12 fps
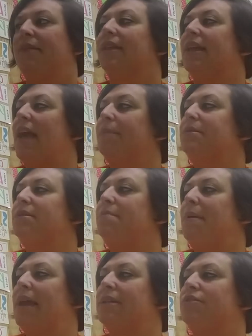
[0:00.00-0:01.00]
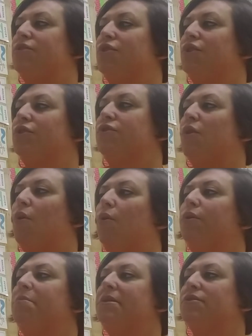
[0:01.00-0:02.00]
Captain Bates turned to
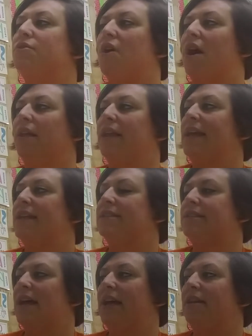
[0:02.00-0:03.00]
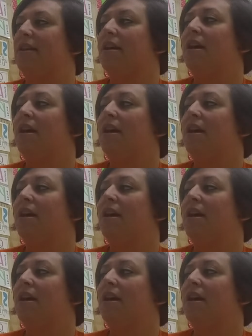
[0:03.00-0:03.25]
old Miss Crawley and said,